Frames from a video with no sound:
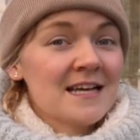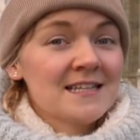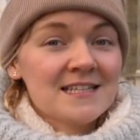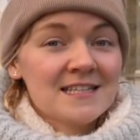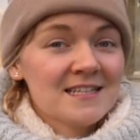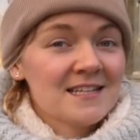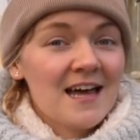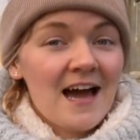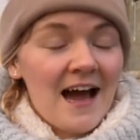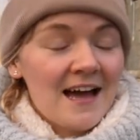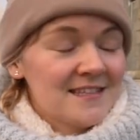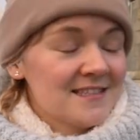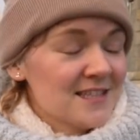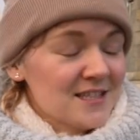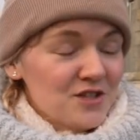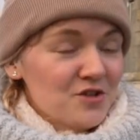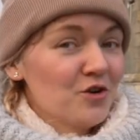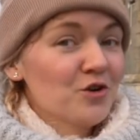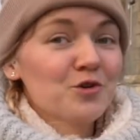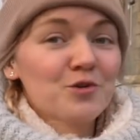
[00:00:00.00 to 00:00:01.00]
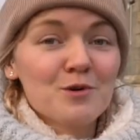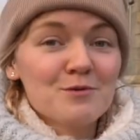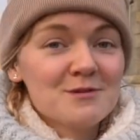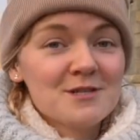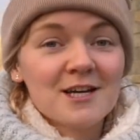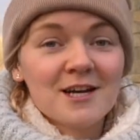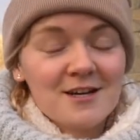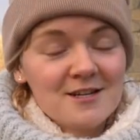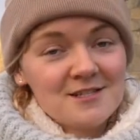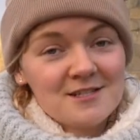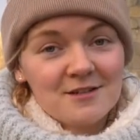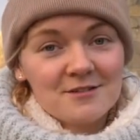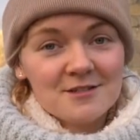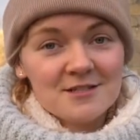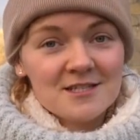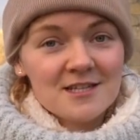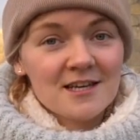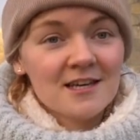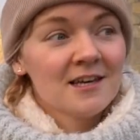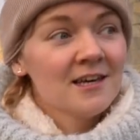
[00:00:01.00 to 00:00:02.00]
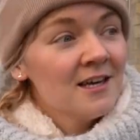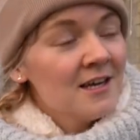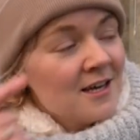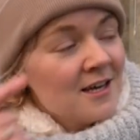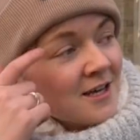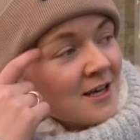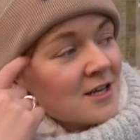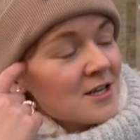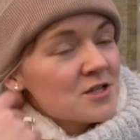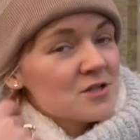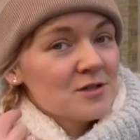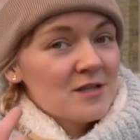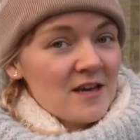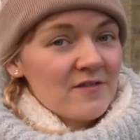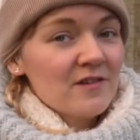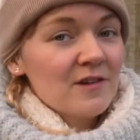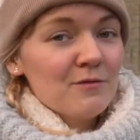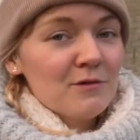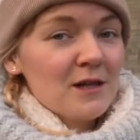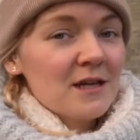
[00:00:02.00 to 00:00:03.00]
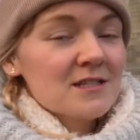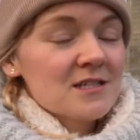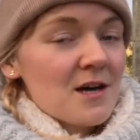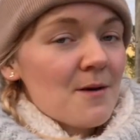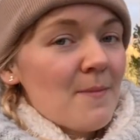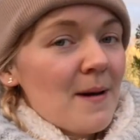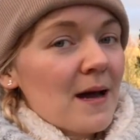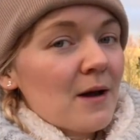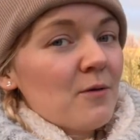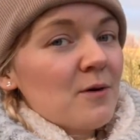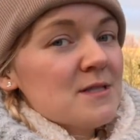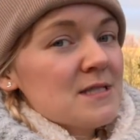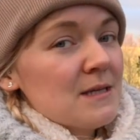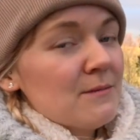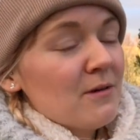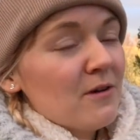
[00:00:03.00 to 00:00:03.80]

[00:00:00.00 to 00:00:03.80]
I did not know it was here until today, so definitely would like to come back one day.